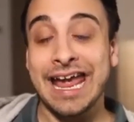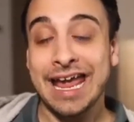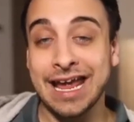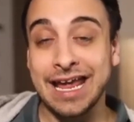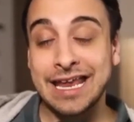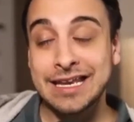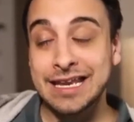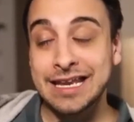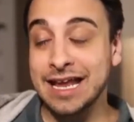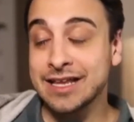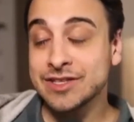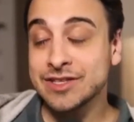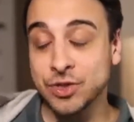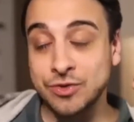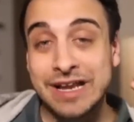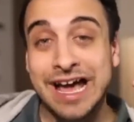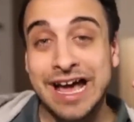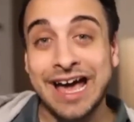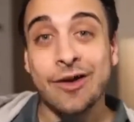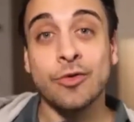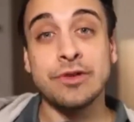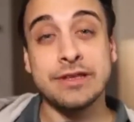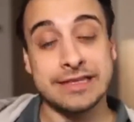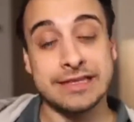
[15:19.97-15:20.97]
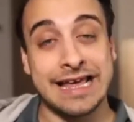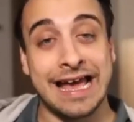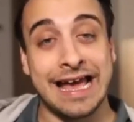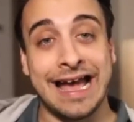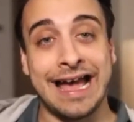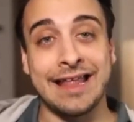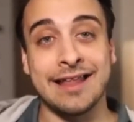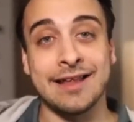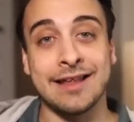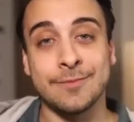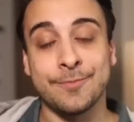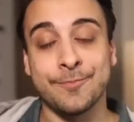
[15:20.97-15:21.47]
And so not only
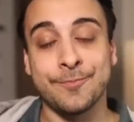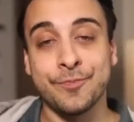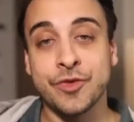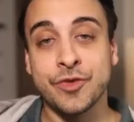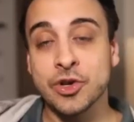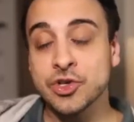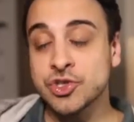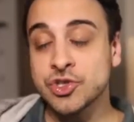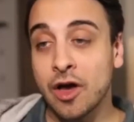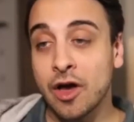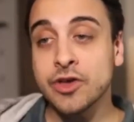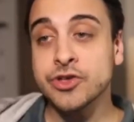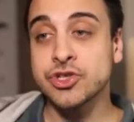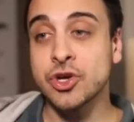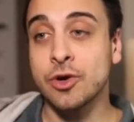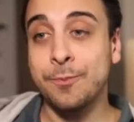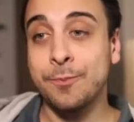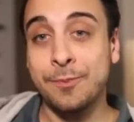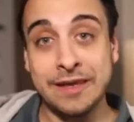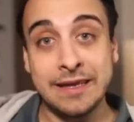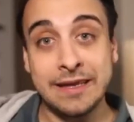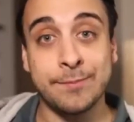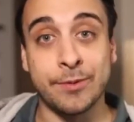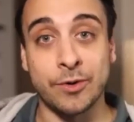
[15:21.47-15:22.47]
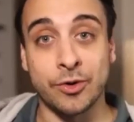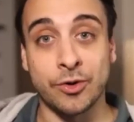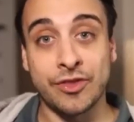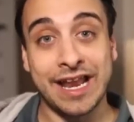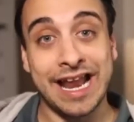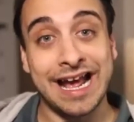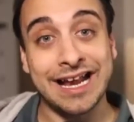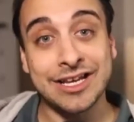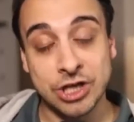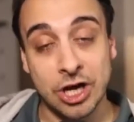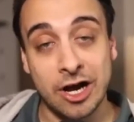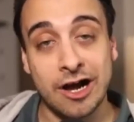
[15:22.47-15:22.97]
that, there's also people that
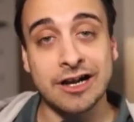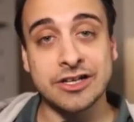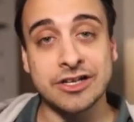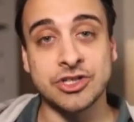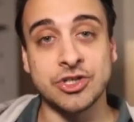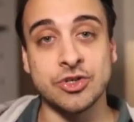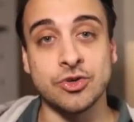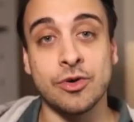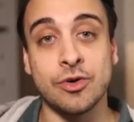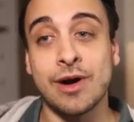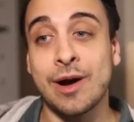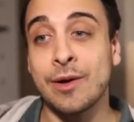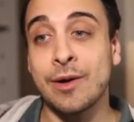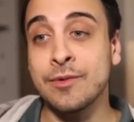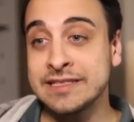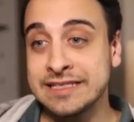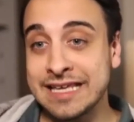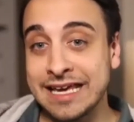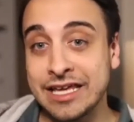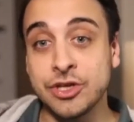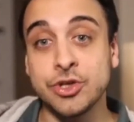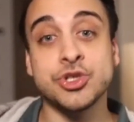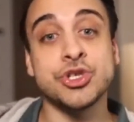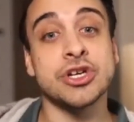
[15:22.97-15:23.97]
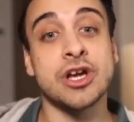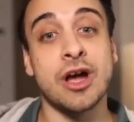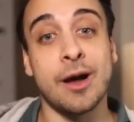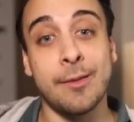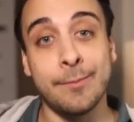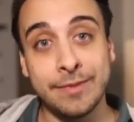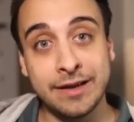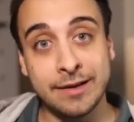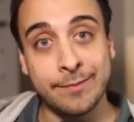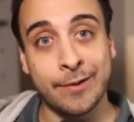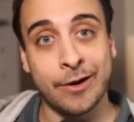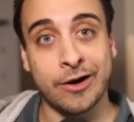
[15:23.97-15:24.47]
I talk to who I would say, you should
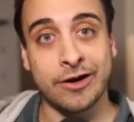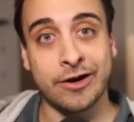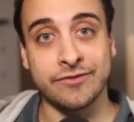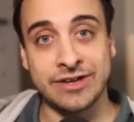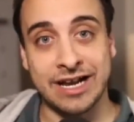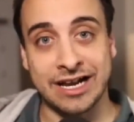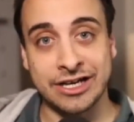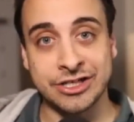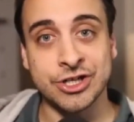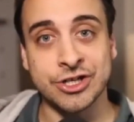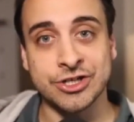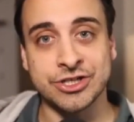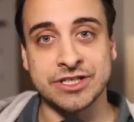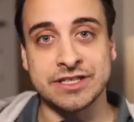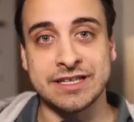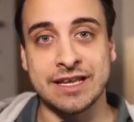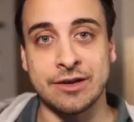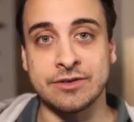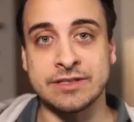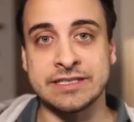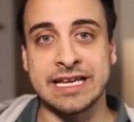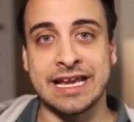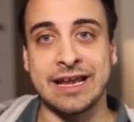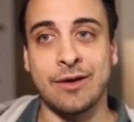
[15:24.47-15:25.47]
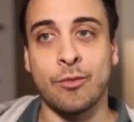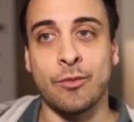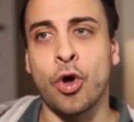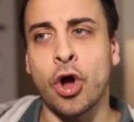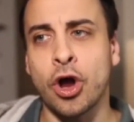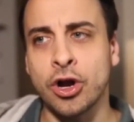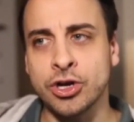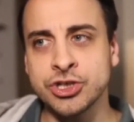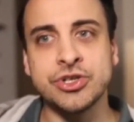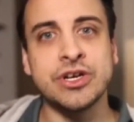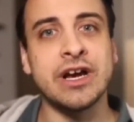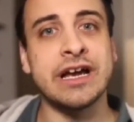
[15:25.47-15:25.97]
come be a part of dotChurch. And they would say, well,
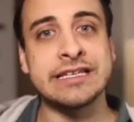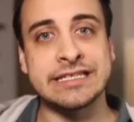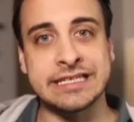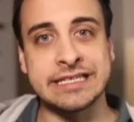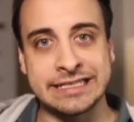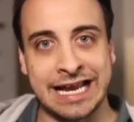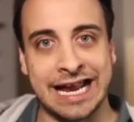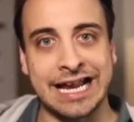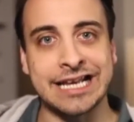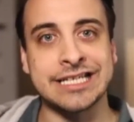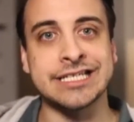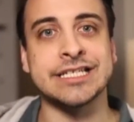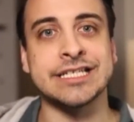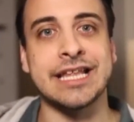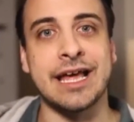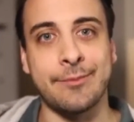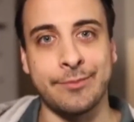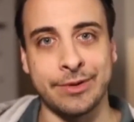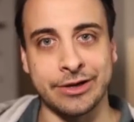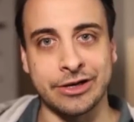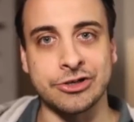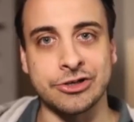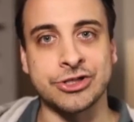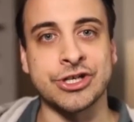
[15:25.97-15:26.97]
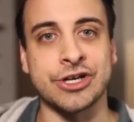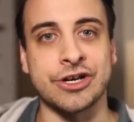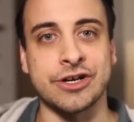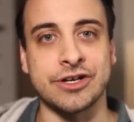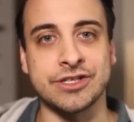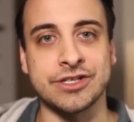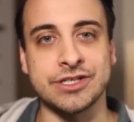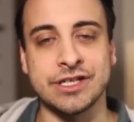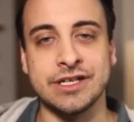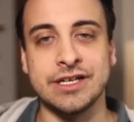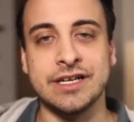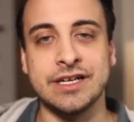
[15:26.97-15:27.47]
aren't you guys attached to that bigger
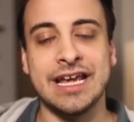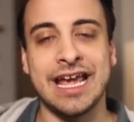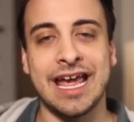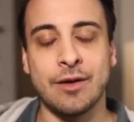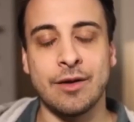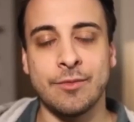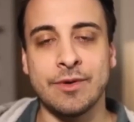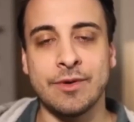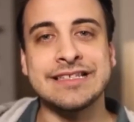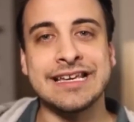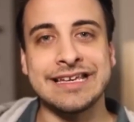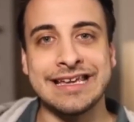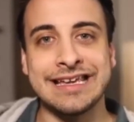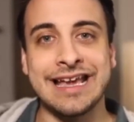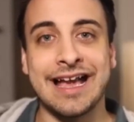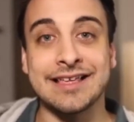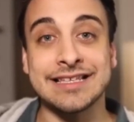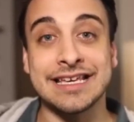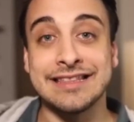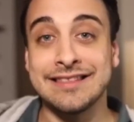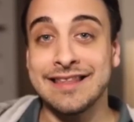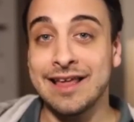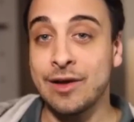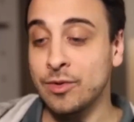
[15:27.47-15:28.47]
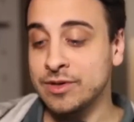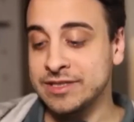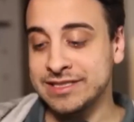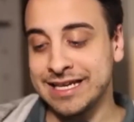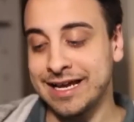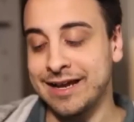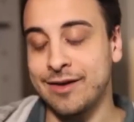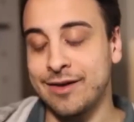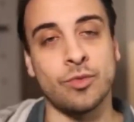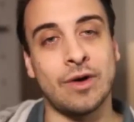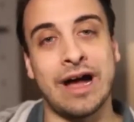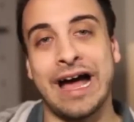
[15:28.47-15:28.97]
church? And we'd say, yes. And they would
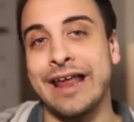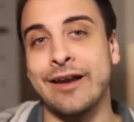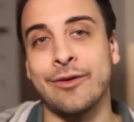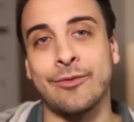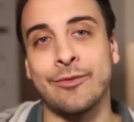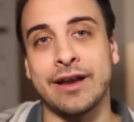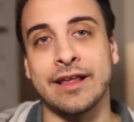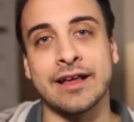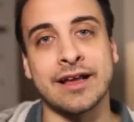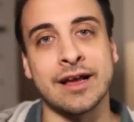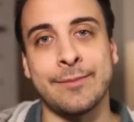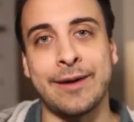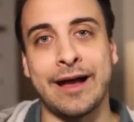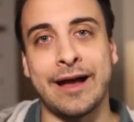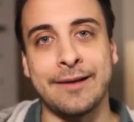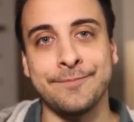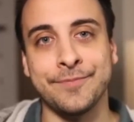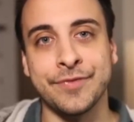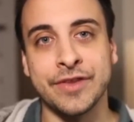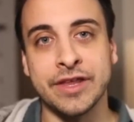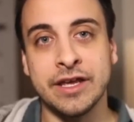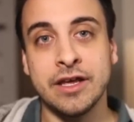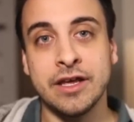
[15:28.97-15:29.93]
say, I don't want to come on,